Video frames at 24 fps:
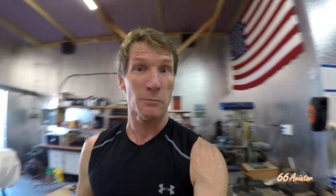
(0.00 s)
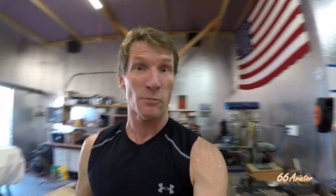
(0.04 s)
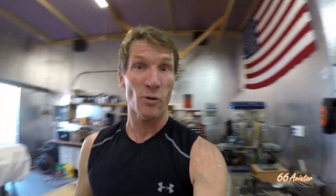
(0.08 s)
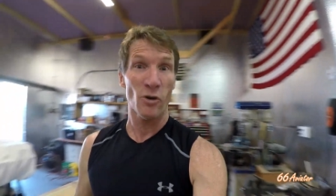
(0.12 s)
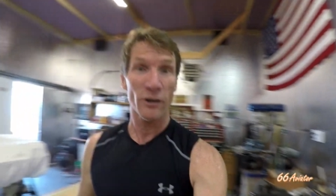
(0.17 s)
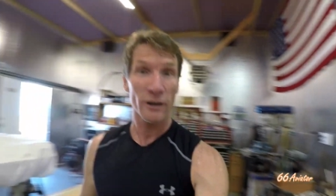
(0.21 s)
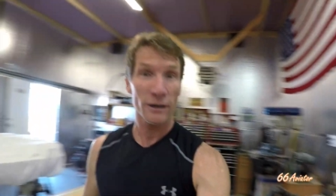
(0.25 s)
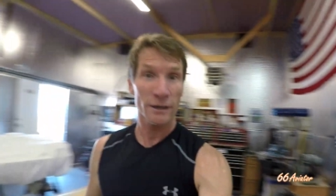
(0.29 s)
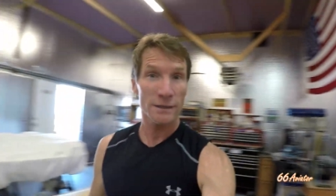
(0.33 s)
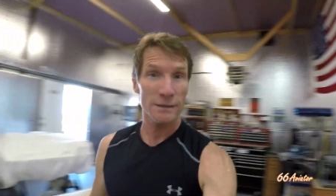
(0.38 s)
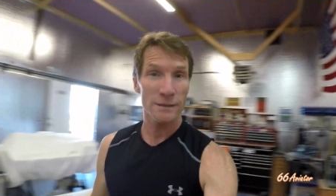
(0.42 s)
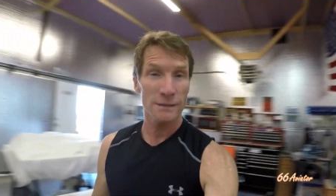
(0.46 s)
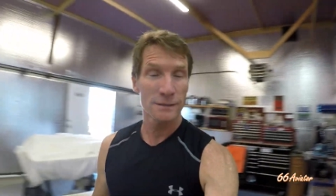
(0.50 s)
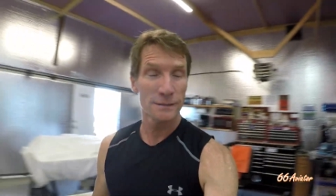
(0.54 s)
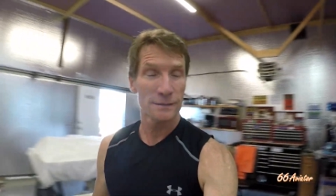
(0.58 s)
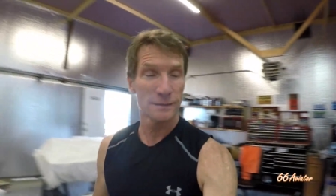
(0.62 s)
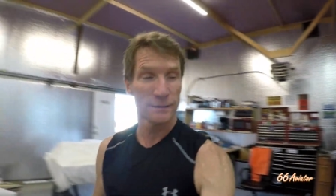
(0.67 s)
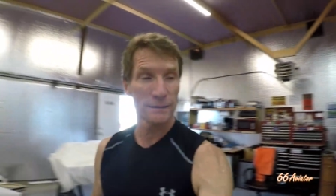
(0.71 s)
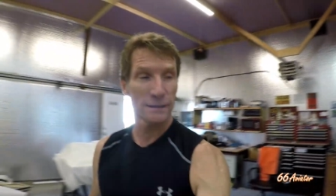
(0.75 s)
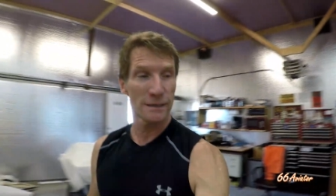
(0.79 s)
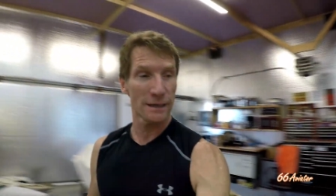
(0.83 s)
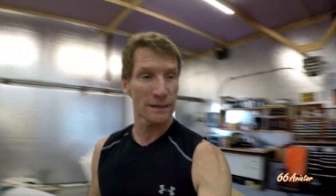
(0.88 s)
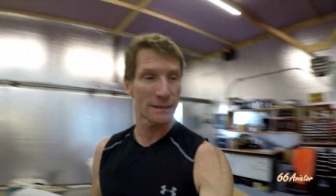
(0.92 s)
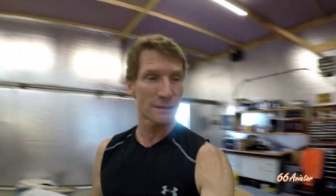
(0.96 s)
Good morning.
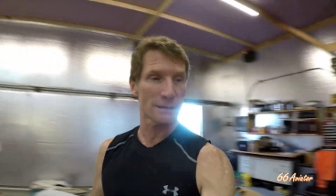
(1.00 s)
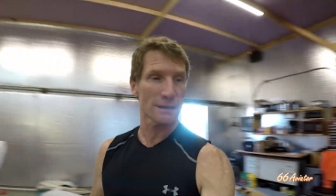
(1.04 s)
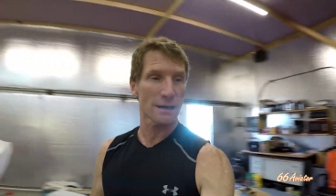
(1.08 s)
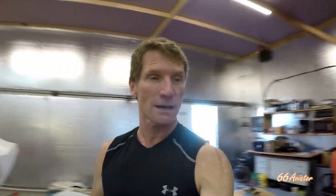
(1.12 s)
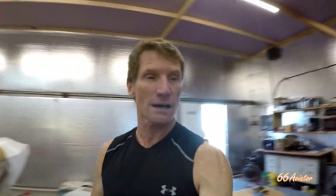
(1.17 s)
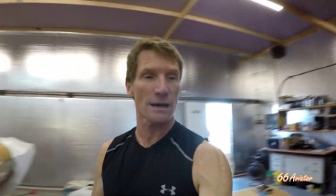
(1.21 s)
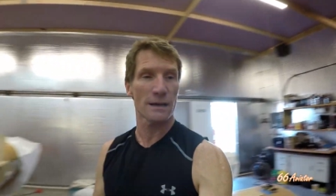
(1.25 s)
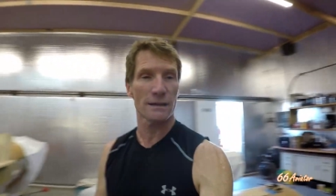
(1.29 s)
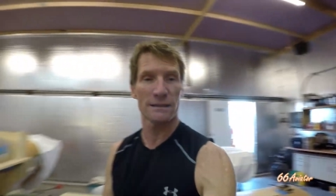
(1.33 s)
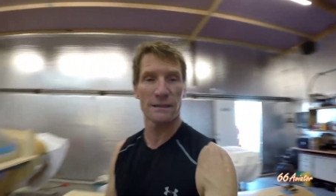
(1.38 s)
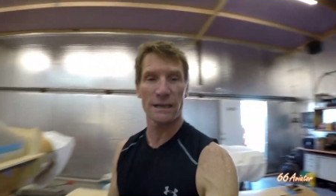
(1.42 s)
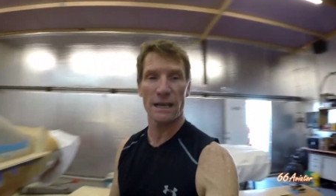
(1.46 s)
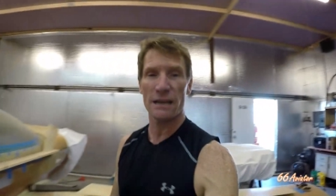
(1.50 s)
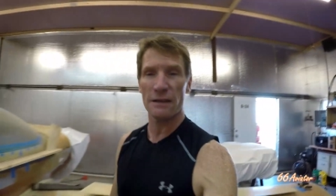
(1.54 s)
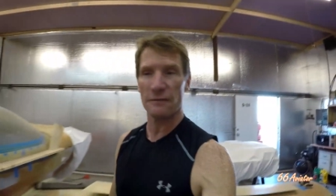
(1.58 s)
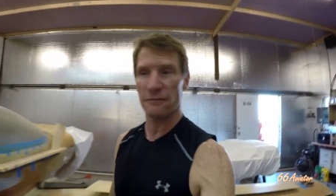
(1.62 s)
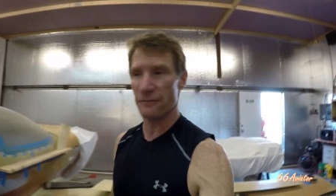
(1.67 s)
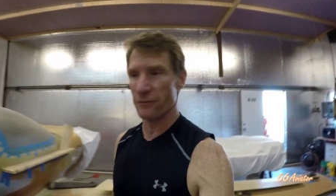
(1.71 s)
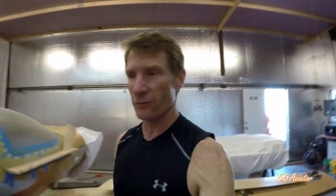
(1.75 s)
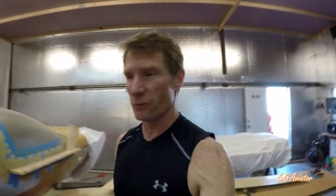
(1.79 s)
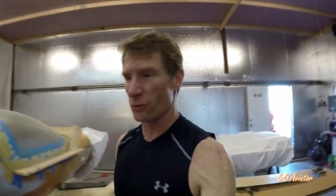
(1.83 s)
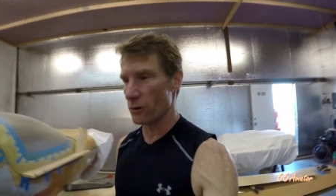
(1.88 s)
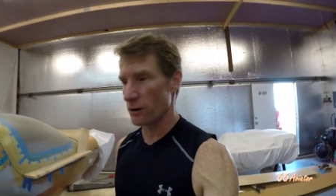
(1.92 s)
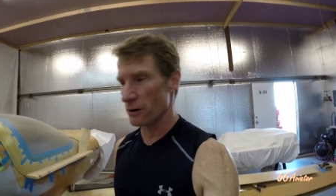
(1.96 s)
It's uh, day
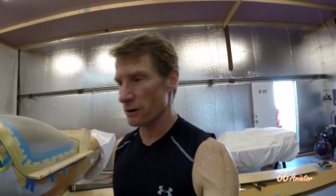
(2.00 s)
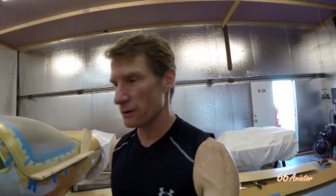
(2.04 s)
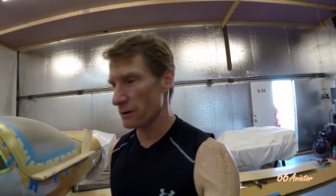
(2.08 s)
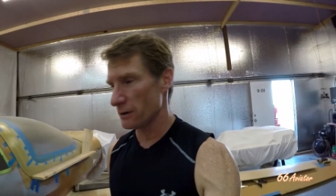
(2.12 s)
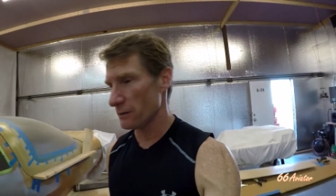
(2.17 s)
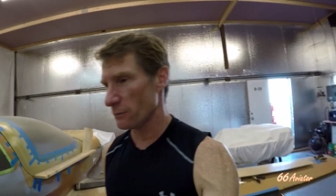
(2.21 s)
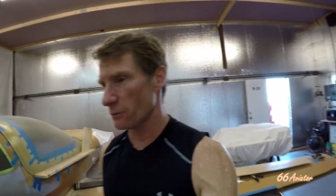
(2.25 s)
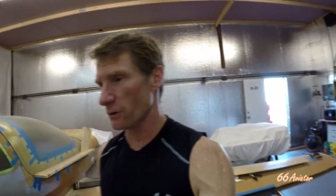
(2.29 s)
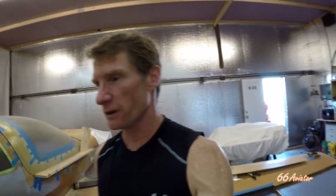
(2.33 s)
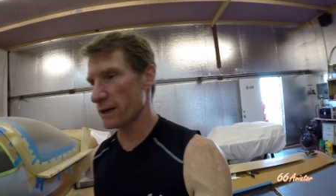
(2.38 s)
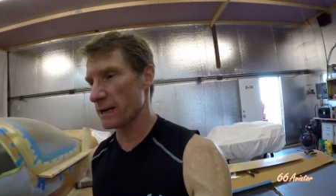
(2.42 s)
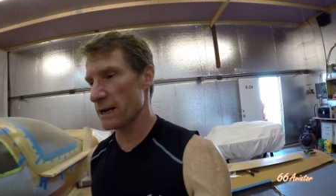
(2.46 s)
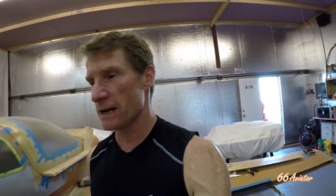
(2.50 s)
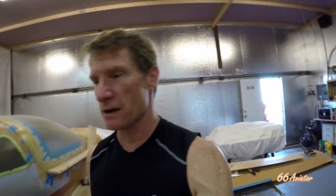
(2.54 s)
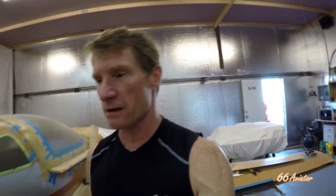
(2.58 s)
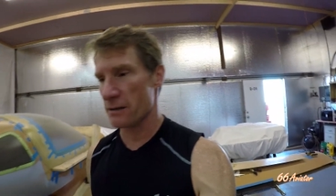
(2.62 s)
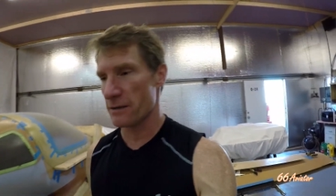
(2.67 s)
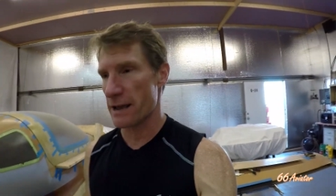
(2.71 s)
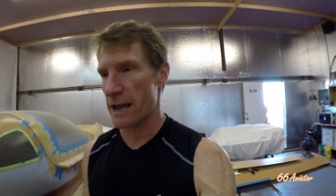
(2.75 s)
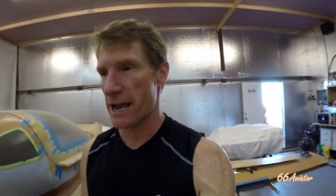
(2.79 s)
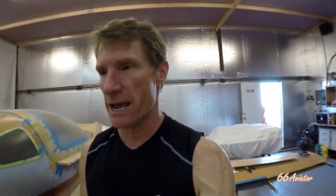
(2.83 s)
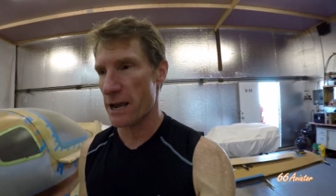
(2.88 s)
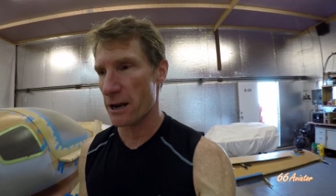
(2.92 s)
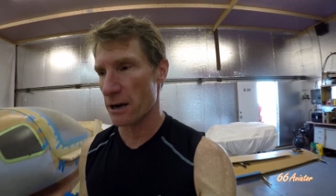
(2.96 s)
four, working out
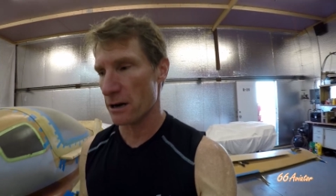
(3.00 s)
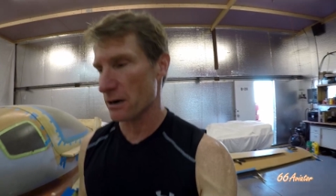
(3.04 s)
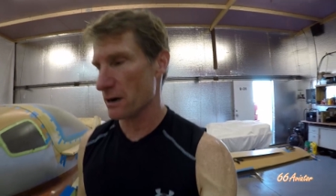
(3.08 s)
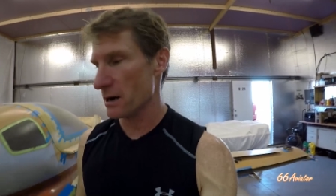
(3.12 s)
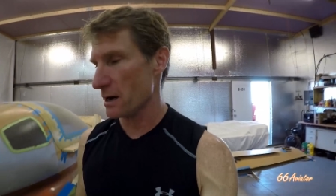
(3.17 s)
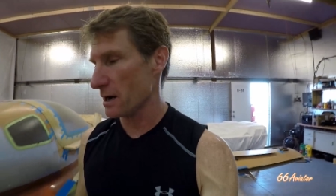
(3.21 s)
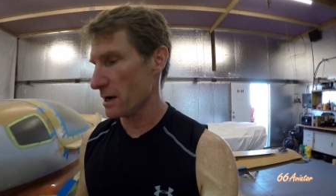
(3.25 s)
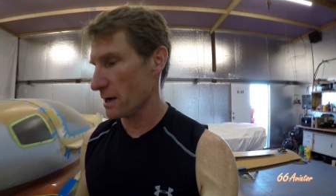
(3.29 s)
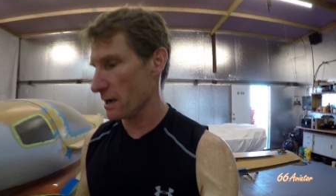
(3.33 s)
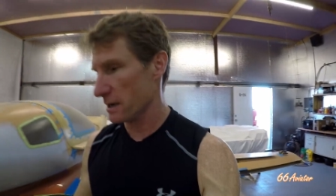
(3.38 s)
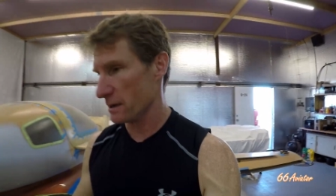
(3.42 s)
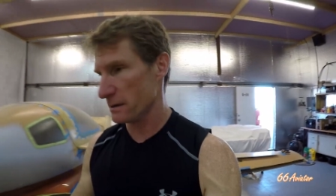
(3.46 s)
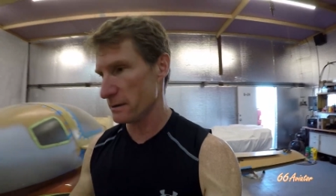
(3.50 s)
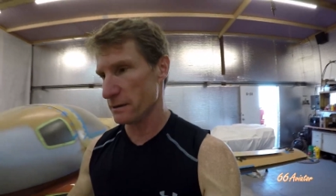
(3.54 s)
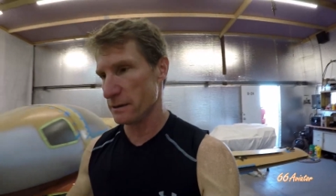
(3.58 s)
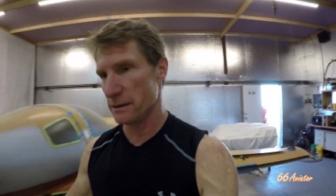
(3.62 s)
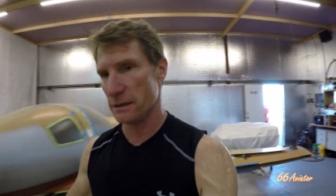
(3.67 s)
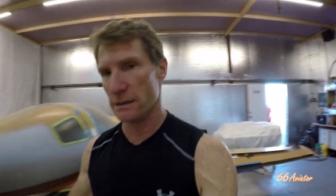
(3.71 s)
in the hangar on